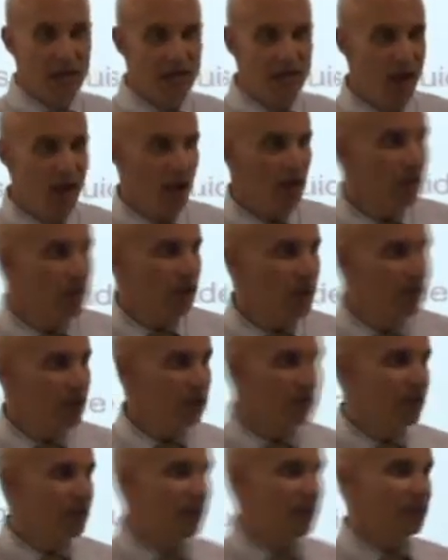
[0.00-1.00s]
The other
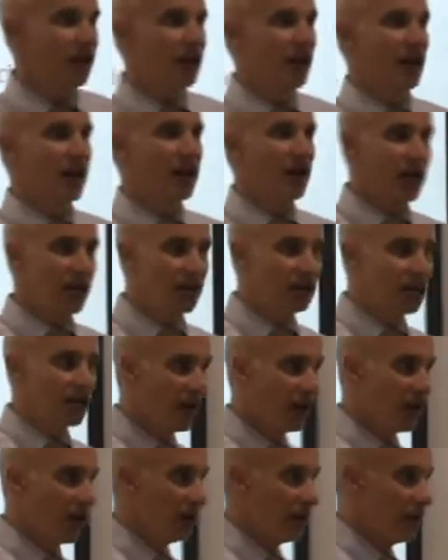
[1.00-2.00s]
reason that targeting is
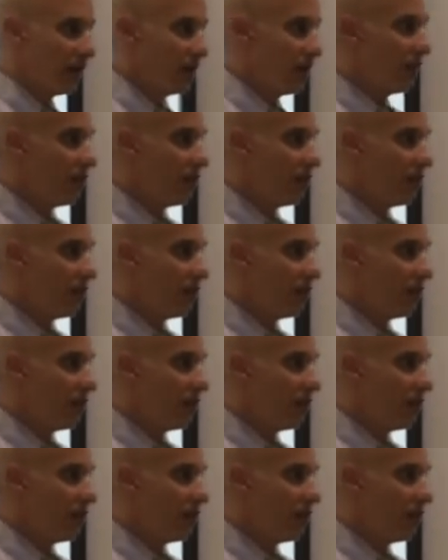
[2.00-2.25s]
good